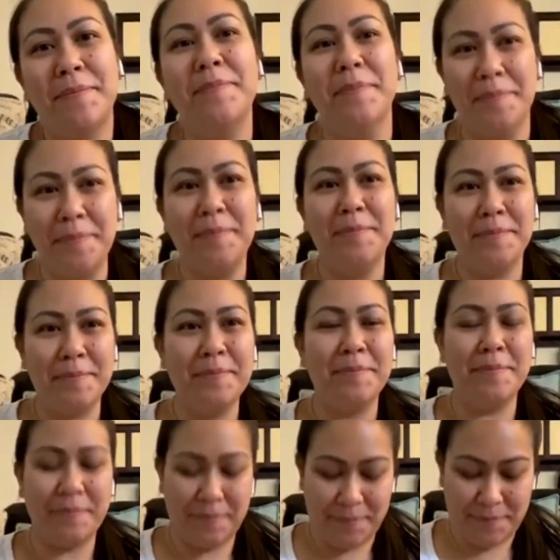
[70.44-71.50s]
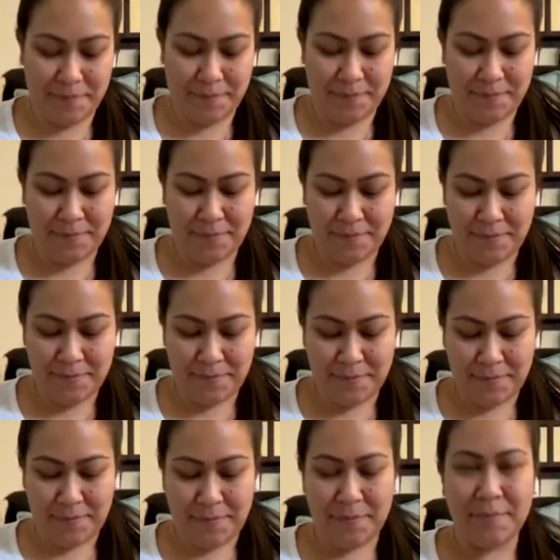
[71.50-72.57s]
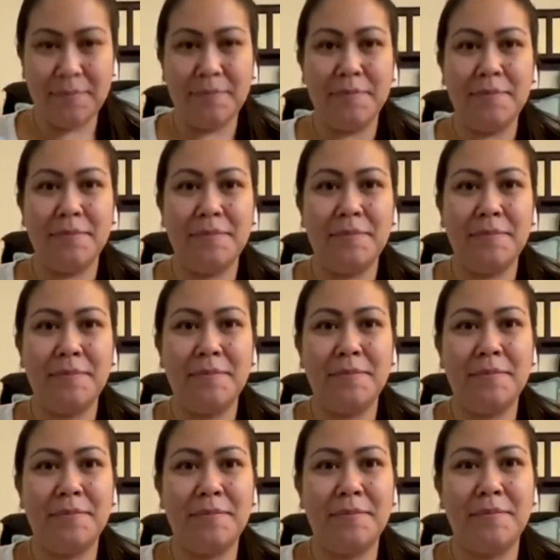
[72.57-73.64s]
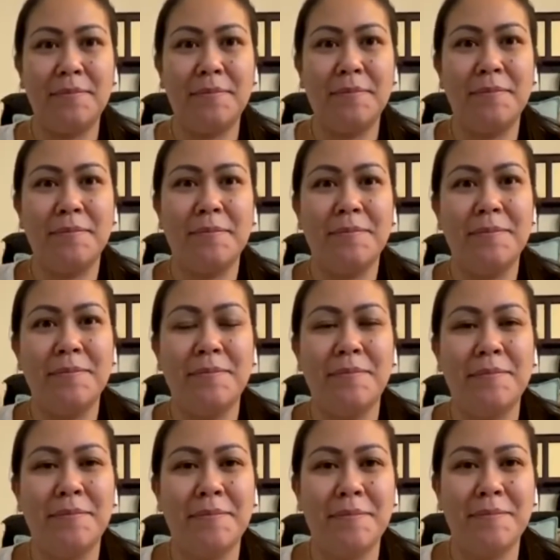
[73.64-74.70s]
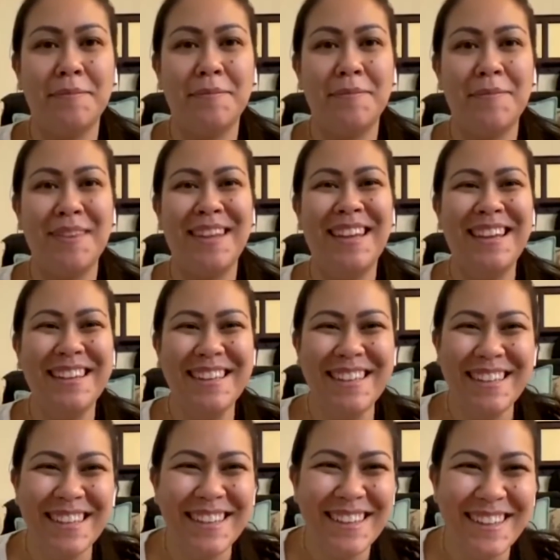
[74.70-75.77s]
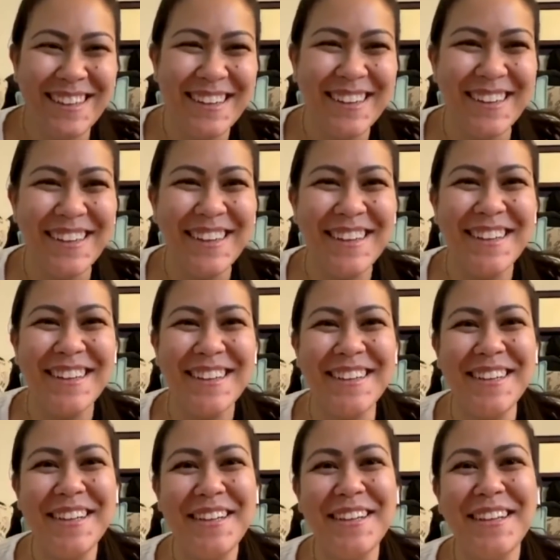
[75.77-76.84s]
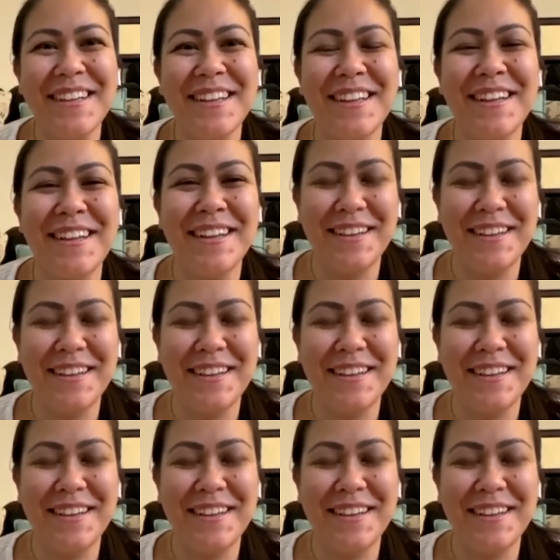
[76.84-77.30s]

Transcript: (silent)